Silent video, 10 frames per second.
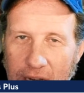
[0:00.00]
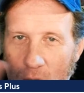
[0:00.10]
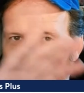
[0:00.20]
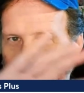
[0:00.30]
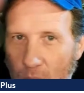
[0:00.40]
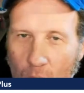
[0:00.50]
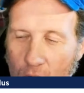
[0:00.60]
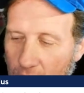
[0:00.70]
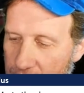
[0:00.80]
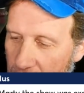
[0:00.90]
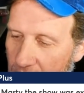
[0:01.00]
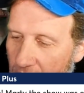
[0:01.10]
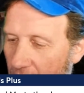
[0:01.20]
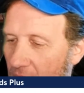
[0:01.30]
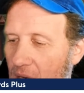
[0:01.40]
all over the walls and
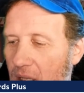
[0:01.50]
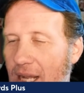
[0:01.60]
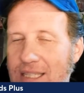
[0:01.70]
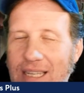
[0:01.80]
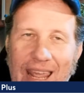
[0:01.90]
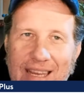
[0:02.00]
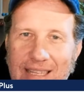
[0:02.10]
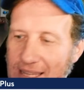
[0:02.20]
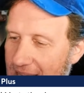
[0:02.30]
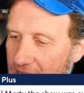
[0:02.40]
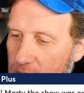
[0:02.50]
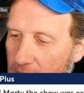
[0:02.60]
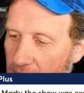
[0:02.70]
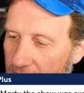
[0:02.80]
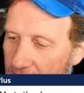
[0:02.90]
lots of nasty things
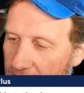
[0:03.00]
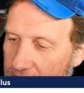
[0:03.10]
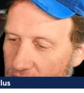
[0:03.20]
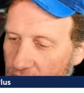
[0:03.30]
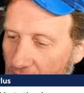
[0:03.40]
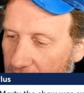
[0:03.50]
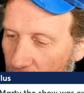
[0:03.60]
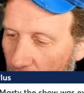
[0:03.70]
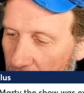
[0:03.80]
being written. And it's, it's rock and roll.